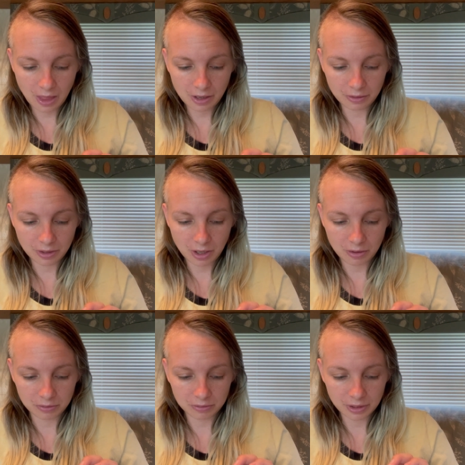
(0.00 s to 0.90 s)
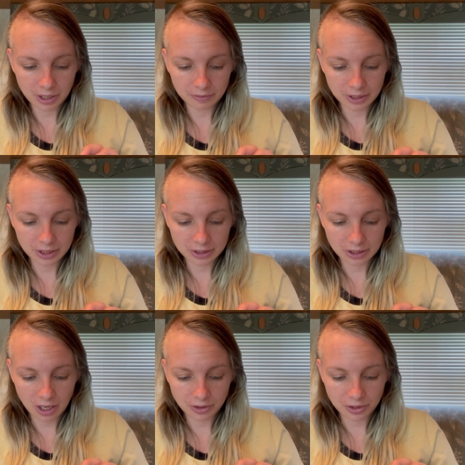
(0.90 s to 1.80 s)
I don't know if these,
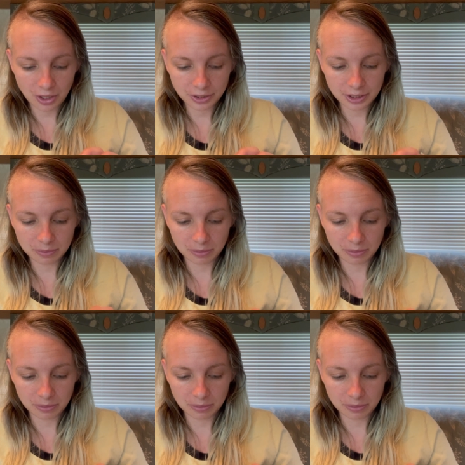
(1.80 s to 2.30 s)
I thought these